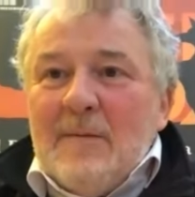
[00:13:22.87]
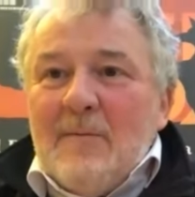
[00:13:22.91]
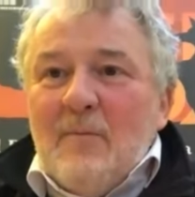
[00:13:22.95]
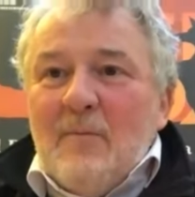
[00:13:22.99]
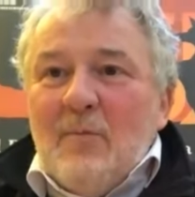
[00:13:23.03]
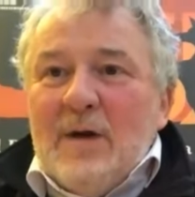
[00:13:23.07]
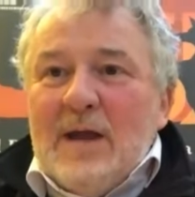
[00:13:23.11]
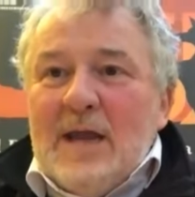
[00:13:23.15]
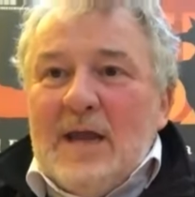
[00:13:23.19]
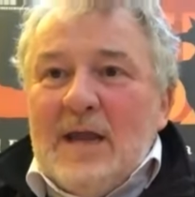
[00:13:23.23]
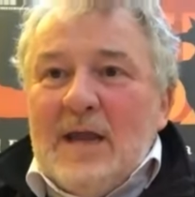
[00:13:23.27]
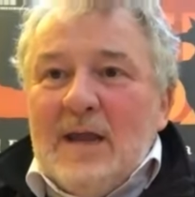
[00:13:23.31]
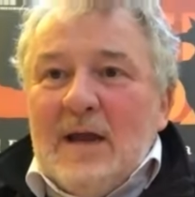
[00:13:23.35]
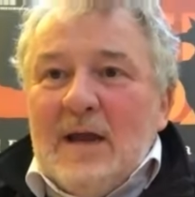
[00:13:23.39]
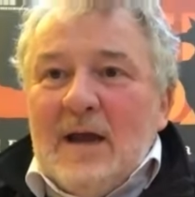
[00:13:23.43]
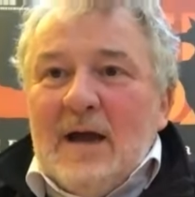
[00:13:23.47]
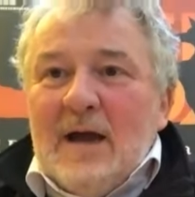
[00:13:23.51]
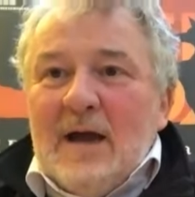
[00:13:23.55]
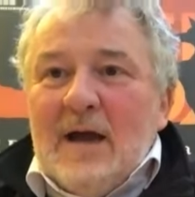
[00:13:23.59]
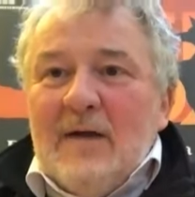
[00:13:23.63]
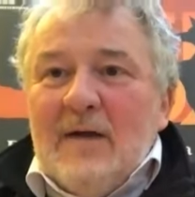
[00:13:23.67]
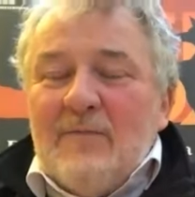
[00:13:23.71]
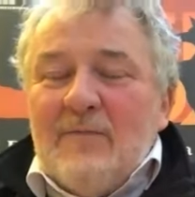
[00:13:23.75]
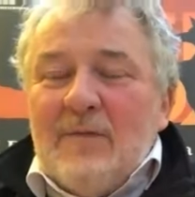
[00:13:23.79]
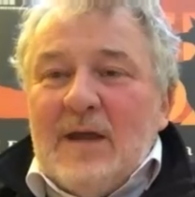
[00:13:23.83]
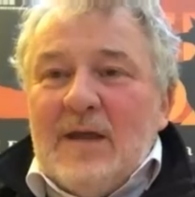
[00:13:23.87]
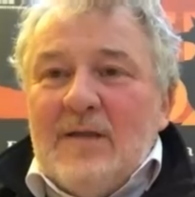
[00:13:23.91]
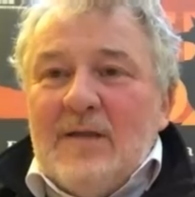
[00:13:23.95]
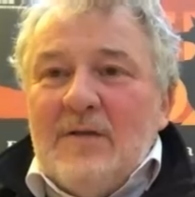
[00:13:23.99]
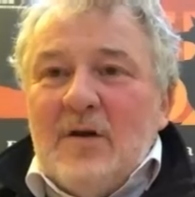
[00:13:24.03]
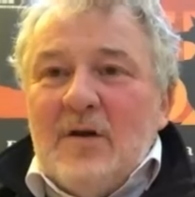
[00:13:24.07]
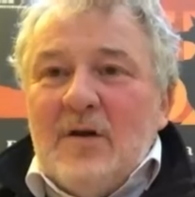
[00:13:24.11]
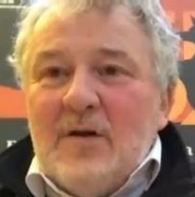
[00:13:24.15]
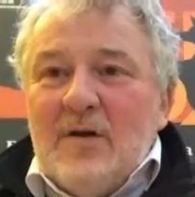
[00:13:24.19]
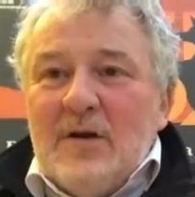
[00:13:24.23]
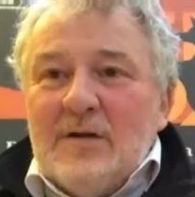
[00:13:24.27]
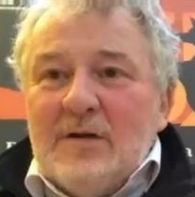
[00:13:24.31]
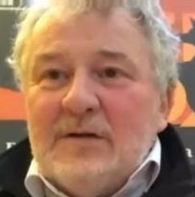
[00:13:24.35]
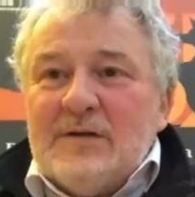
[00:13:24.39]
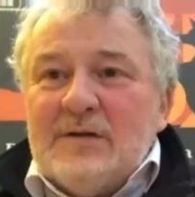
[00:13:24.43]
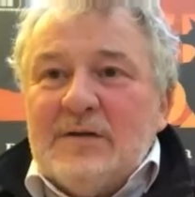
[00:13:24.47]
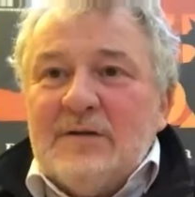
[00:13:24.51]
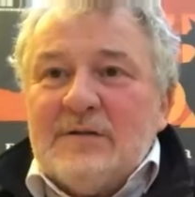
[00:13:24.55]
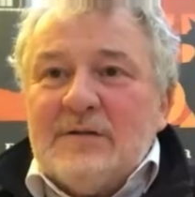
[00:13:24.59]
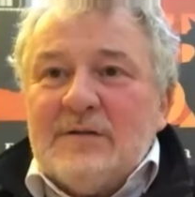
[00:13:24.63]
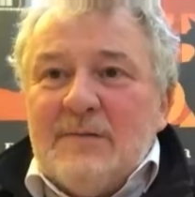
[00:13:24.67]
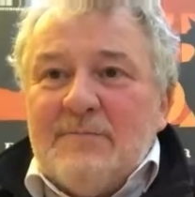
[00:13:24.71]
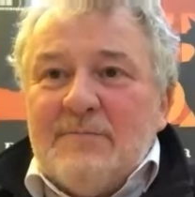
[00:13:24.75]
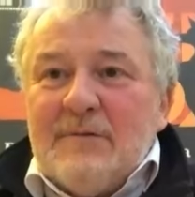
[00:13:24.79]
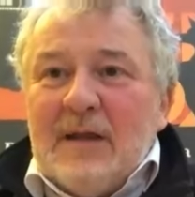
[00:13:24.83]
We have, in the herds
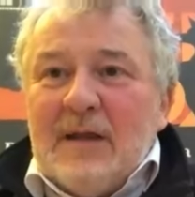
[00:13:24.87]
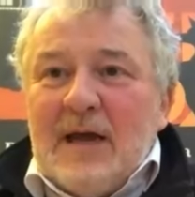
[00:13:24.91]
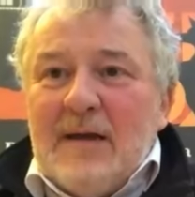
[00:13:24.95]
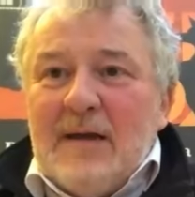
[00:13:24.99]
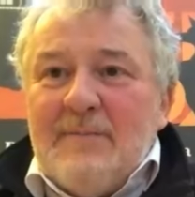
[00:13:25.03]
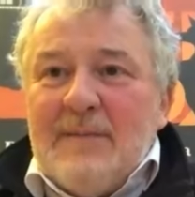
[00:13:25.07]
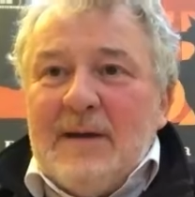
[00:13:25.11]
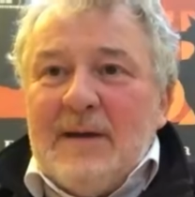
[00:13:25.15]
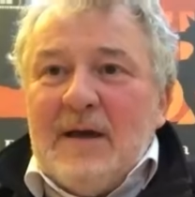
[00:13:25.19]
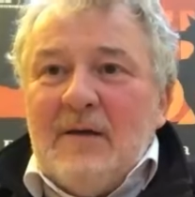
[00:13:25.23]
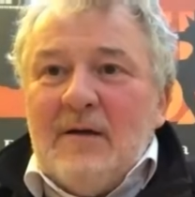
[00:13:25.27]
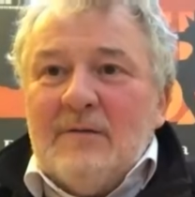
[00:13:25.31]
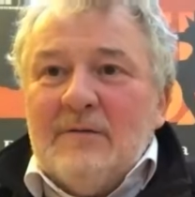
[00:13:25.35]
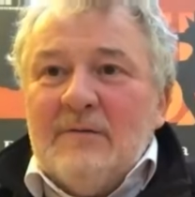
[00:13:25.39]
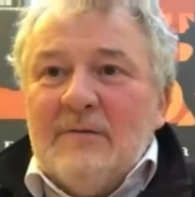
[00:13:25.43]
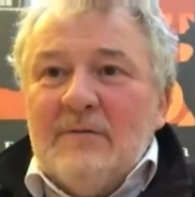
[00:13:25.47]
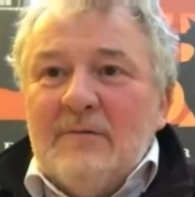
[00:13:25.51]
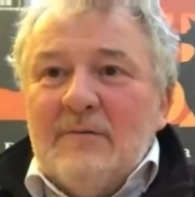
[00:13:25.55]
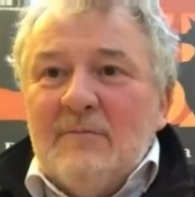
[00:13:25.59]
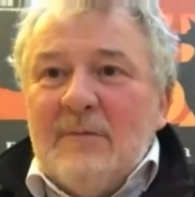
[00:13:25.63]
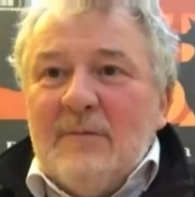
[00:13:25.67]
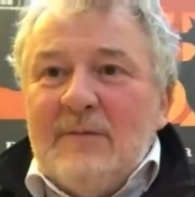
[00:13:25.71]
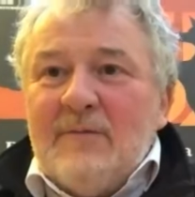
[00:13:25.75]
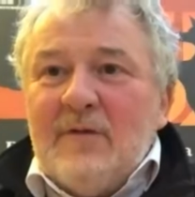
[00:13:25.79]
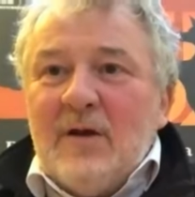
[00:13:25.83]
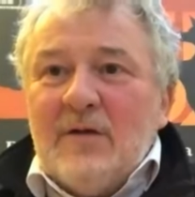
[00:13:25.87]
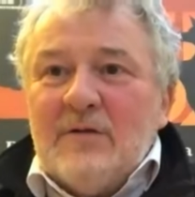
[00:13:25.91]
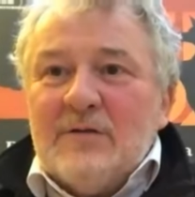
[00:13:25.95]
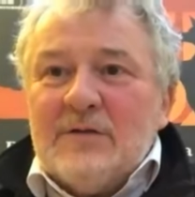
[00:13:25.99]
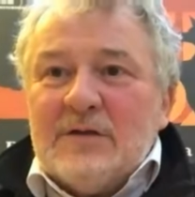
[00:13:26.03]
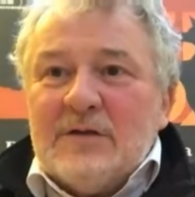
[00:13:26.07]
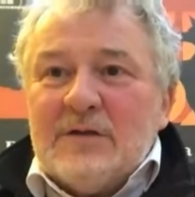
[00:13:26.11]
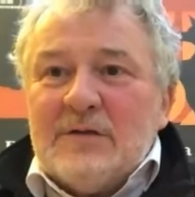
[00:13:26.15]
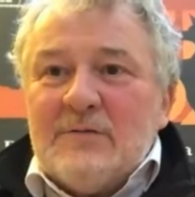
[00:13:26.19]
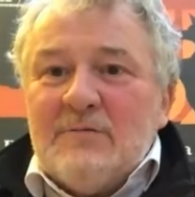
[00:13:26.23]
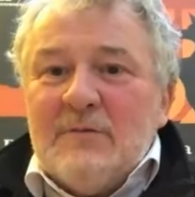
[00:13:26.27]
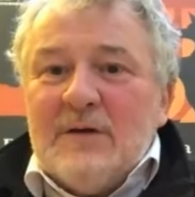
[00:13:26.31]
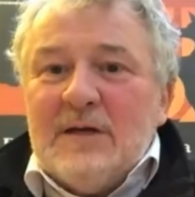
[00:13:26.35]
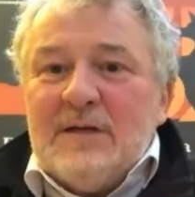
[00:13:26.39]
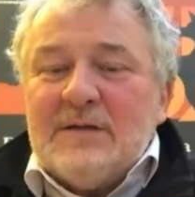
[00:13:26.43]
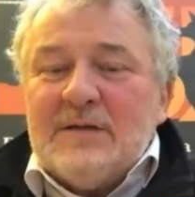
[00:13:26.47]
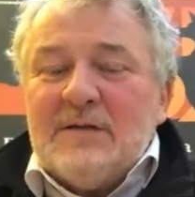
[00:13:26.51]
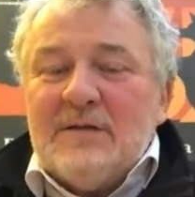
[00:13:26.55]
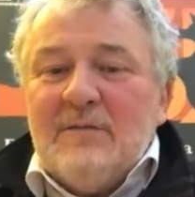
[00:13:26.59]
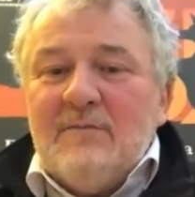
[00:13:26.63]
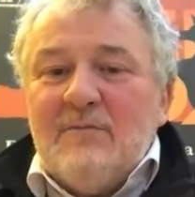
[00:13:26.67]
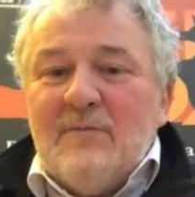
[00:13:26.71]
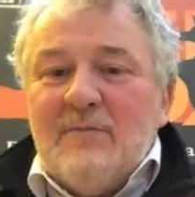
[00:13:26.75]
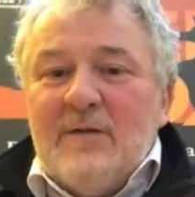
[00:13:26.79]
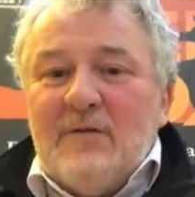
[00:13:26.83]
that supply Belton, we've got Swiss
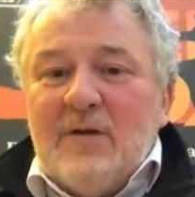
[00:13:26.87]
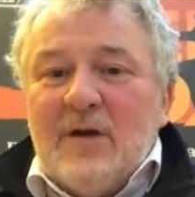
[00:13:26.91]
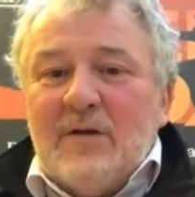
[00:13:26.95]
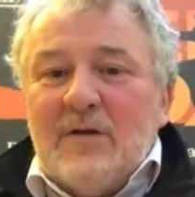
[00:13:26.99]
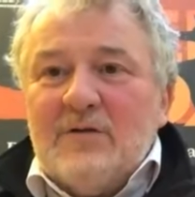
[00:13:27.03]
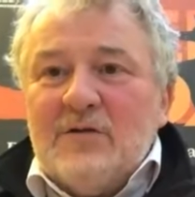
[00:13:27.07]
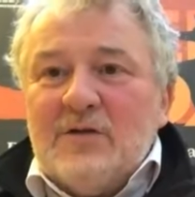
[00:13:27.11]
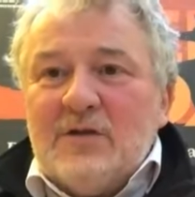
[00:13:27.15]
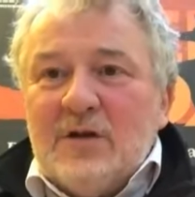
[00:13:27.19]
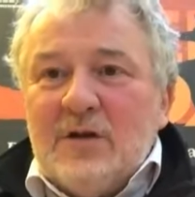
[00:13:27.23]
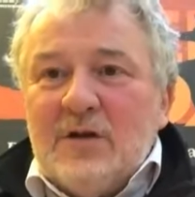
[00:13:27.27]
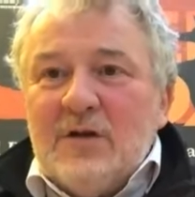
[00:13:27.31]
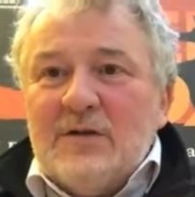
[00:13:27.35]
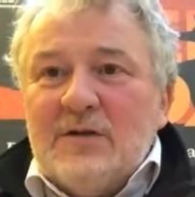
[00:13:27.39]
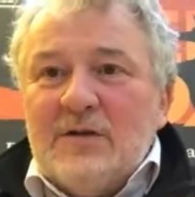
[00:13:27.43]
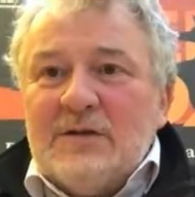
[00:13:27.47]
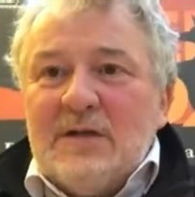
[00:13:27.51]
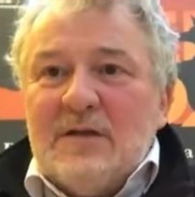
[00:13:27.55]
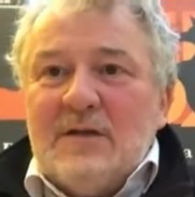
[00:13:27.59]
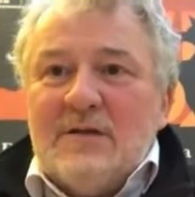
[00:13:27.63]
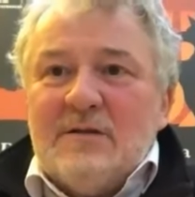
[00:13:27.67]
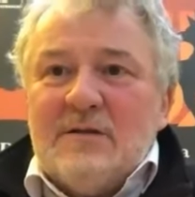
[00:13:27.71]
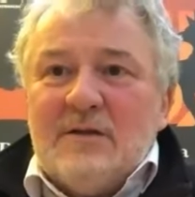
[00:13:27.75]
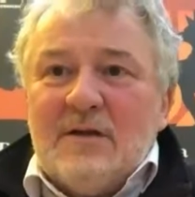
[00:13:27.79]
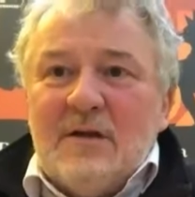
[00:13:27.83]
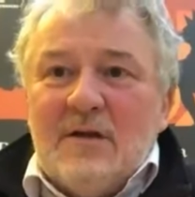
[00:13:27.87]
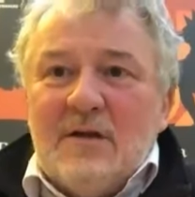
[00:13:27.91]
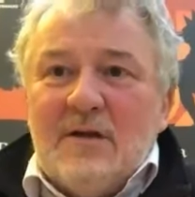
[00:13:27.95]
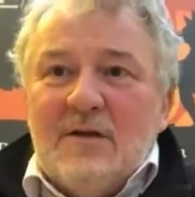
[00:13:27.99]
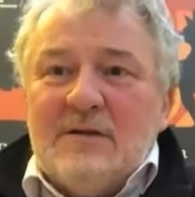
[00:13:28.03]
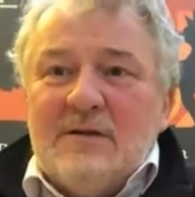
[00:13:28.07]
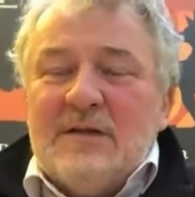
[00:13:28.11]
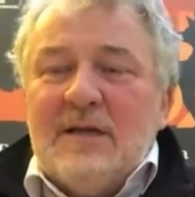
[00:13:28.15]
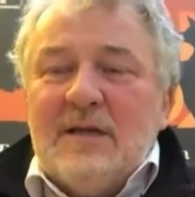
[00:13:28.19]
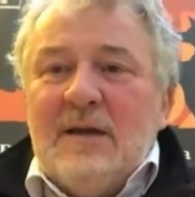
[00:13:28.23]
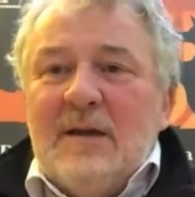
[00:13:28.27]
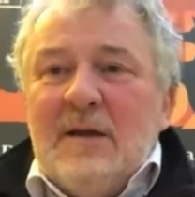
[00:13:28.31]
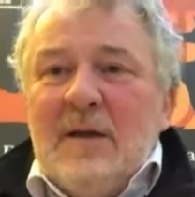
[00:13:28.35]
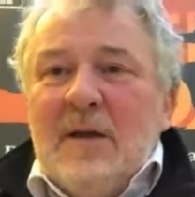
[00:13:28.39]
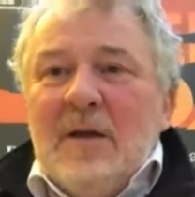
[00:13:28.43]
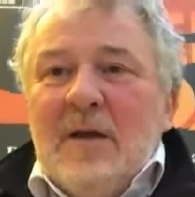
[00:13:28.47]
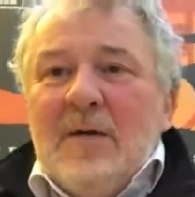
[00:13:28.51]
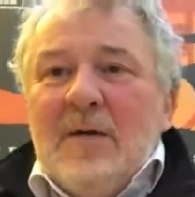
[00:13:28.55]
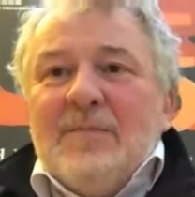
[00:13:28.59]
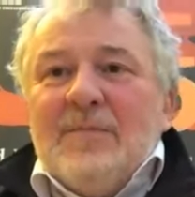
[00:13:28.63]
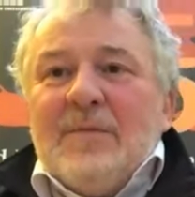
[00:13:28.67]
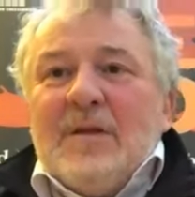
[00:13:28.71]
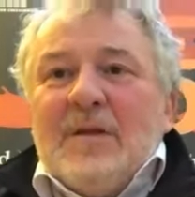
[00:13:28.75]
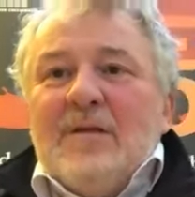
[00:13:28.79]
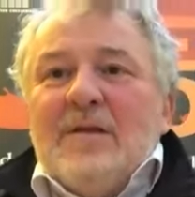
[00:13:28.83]
and we've got Jersey, there's Guernsey,
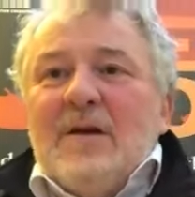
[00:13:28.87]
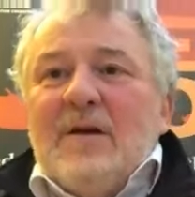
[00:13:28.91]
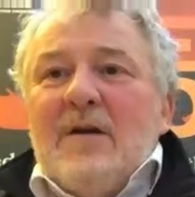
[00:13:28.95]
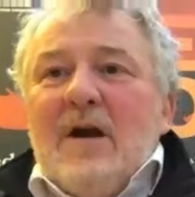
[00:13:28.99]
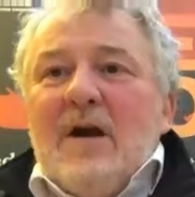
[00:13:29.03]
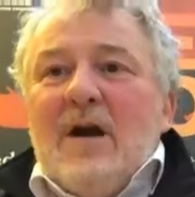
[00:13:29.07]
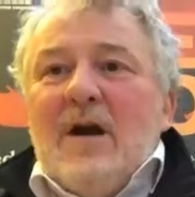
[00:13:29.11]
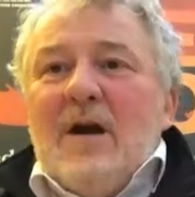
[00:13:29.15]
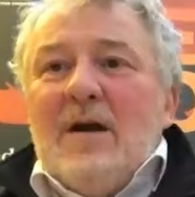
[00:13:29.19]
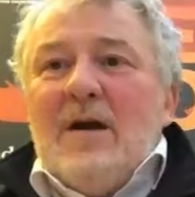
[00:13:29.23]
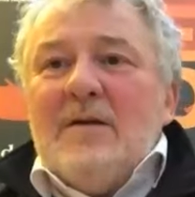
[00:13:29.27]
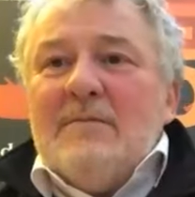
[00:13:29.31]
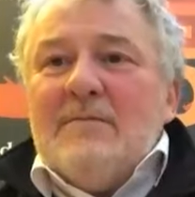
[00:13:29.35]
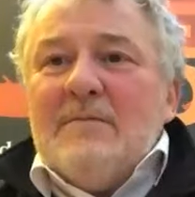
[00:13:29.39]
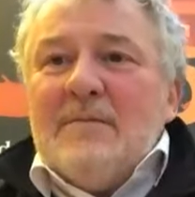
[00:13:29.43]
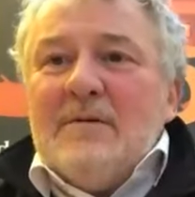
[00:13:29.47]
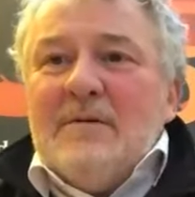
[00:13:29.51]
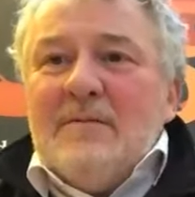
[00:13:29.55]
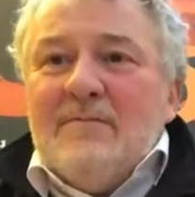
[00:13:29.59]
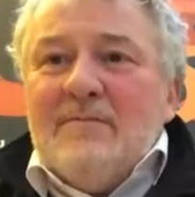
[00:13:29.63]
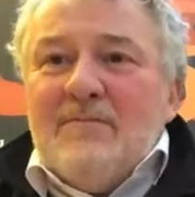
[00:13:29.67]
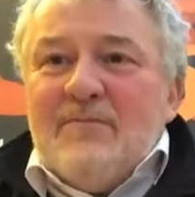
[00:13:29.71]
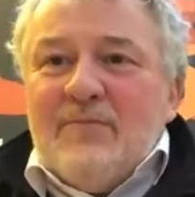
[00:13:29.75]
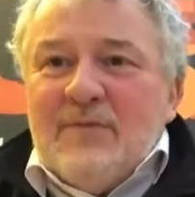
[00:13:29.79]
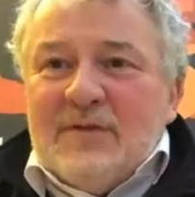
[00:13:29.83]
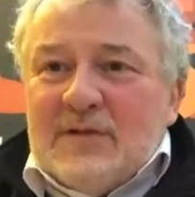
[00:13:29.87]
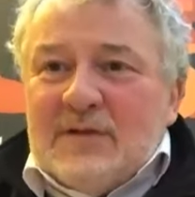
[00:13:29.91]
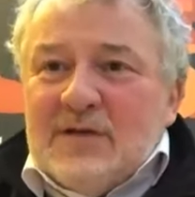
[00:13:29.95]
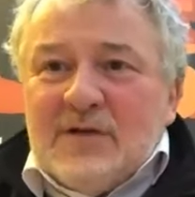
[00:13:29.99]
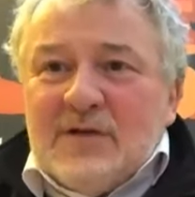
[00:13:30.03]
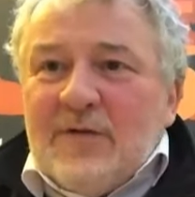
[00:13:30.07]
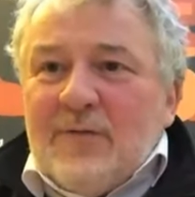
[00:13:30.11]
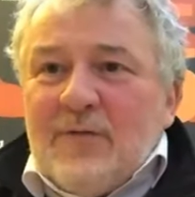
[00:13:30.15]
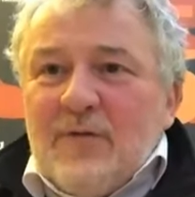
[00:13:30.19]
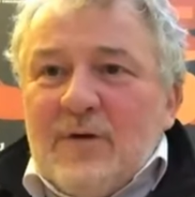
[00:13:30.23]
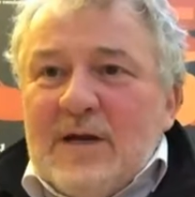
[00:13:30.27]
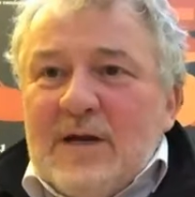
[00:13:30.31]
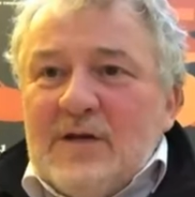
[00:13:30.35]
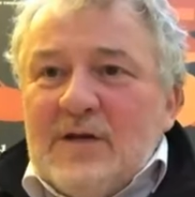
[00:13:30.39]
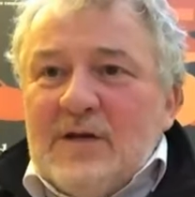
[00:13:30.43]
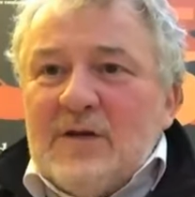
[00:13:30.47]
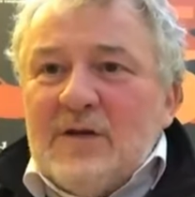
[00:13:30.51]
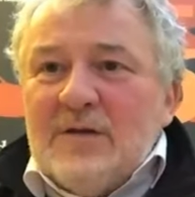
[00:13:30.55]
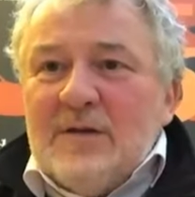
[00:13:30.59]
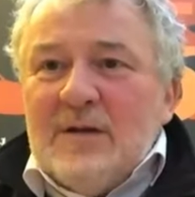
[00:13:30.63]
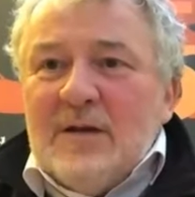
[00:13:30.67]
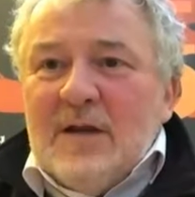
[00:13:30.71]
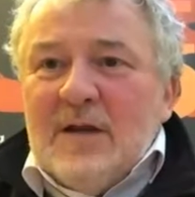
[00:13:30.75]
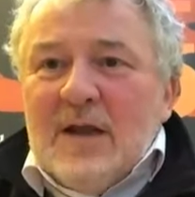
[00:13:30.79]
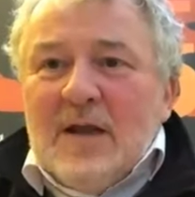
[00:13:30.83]
there are the British
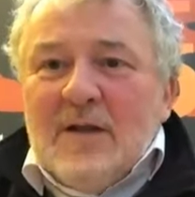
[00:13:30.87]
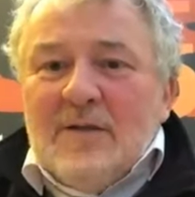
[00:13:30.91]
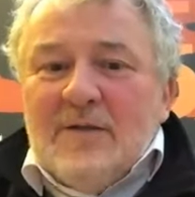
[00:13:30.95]
Friesian.